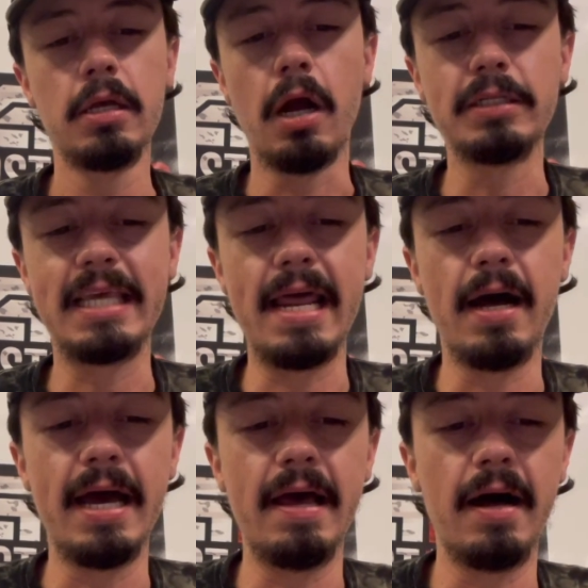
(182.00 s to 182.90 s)
Our uh,
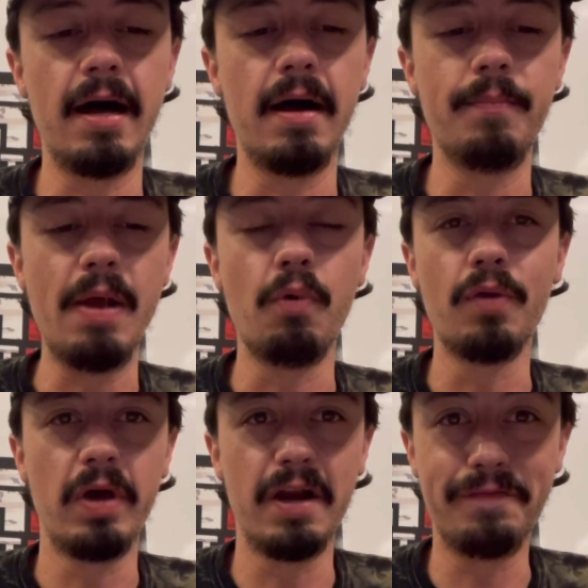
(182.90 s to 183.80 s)
uh, my one
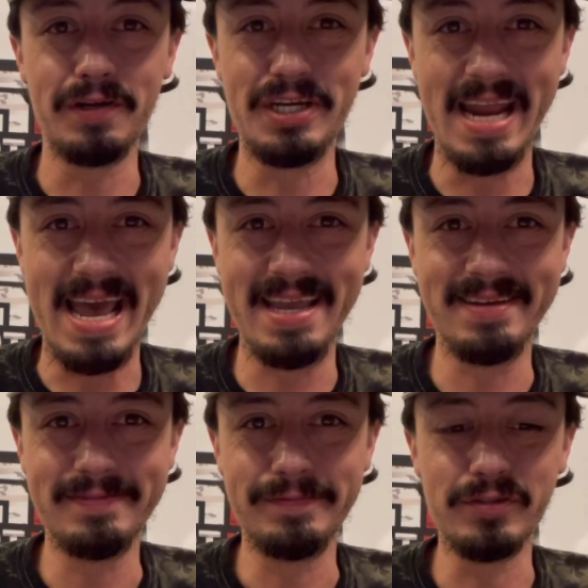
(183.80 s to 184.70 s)
winner for today,
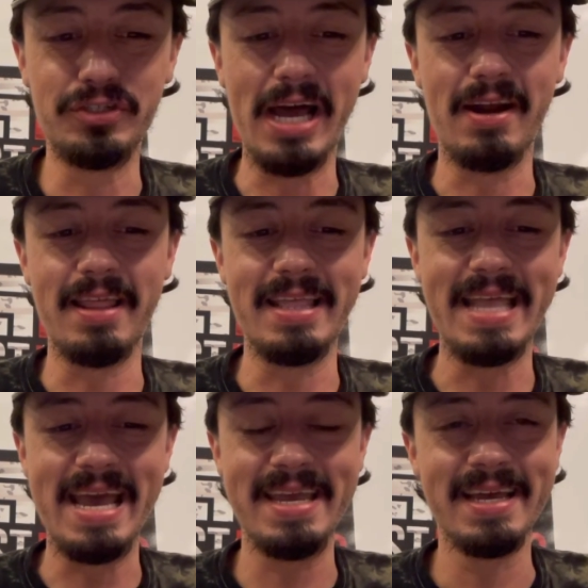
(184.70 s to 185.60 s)
for shout out of the
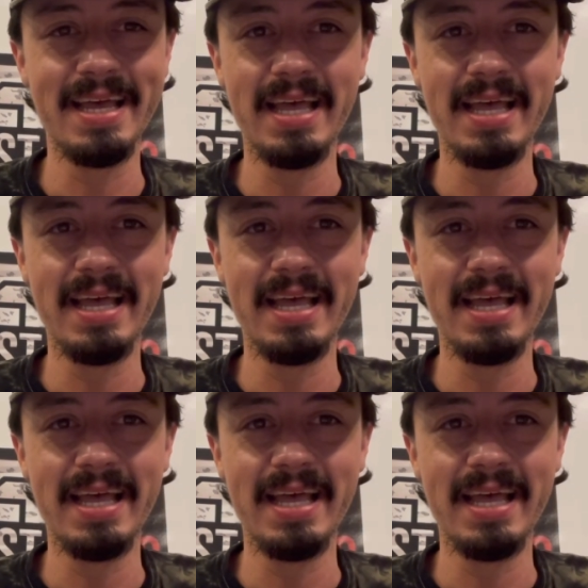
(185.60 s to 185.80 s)
day,